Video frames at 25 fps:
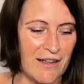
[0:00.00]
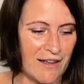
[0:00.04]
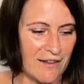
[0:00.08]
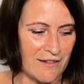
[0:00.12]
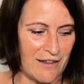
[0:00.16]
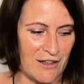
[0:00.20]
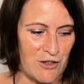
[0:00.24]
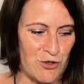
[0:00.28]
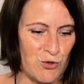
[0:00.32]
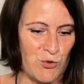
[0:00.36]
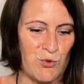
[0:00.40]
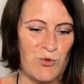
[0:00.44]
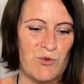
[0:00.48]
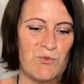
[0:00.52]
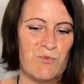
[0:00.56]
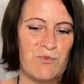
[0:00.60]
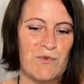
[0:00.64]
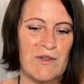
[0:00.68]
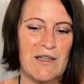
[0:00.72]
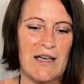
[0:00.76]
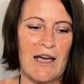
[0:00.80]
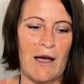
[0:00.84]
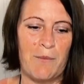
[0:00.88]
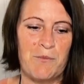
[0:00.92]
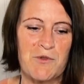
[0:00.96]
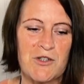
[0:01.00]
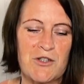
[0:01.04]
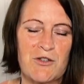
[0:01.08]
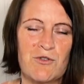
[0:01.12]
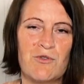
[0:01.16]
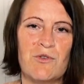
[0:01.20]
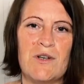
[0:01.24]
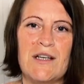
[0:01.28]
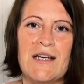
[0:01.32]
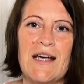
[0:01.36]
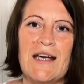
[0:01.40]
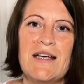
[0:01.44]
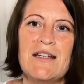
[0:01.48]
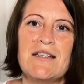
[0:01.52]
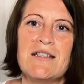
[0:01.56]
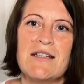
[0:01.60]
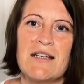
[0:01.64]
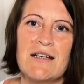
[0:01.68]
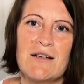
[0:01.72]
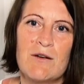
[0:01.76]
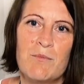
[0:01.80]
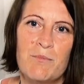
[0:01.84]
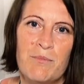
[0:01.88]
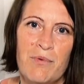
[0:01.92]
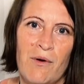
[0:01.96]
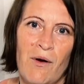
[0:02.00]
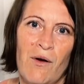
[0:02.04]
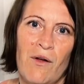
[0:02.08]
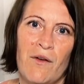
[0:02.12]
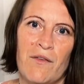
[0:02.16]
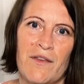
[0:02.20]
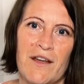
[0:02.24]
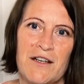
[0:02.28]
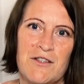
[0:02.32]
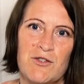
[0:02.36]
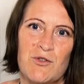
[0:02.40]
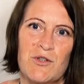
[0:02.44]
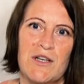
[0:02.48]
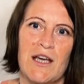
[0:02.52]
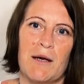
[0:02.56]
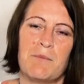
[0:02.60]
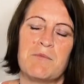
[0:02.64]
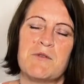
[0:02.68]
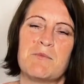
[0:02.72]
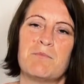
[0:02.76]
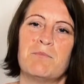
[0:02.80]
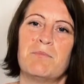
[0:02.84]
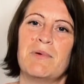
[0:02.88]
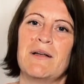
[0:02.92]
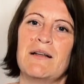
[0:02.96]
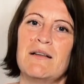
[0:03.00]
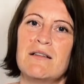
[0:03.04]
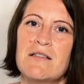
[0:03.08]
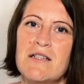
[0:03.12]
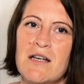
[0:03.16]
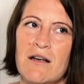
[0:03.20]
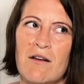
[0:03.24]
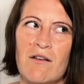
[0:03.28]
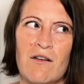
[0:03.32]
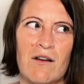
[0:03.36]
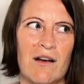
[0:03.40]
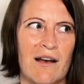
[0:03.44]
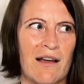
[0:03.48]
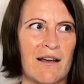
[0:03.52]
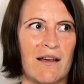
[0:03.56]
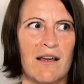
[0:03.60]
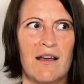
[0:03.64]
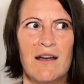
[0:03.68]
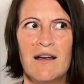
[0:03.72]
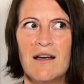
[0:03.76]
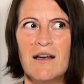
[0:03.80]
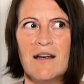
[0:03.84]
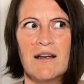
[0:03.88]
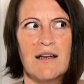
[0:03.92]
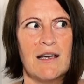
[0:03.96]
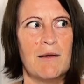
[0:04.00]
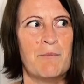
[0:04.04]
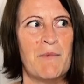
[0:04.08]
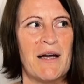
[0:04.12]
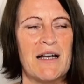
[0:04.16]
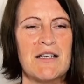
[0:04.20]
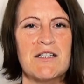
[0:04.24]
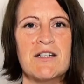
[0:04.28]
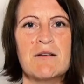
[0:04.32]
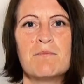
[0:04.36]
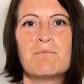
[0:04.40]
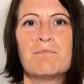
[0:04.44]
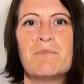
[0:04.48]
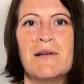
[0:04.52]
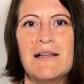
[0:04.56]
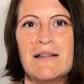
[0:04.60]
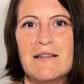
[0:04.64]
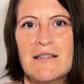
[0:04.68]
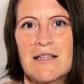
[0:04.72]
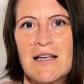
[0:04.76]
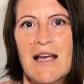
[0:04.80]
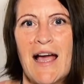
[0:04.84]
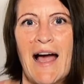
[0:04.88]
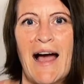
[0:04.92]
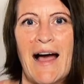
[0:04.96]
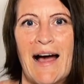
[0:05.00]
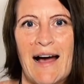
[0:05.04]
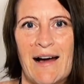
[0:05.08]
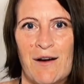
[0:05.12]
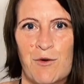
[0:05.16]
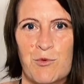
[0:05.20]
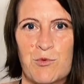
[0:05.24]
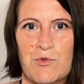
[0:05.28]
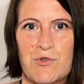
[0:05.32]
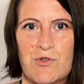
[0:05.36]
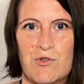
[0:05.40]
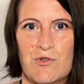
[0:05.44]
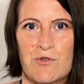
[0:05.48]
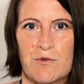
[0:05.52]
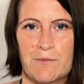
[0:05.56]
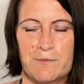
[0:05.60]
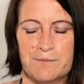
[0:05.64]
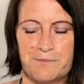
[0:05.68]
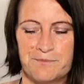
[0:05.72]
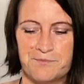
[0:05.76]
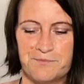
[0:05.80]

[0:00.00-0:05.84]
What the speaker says: that you kept creating upon, that you kept building on. Like, imagine building a house